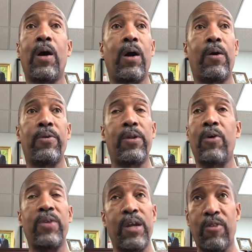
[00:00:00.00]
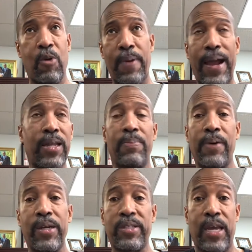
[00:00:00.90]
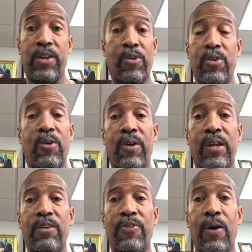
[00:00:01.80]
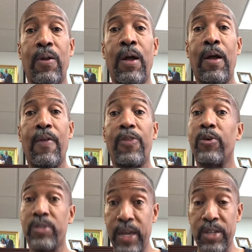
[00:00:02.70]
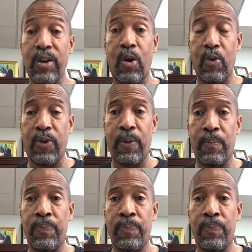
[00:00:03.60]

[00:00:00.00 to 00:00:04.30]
oh, no Negro, back in the bus, and no, you don't get to vote. Those days are over.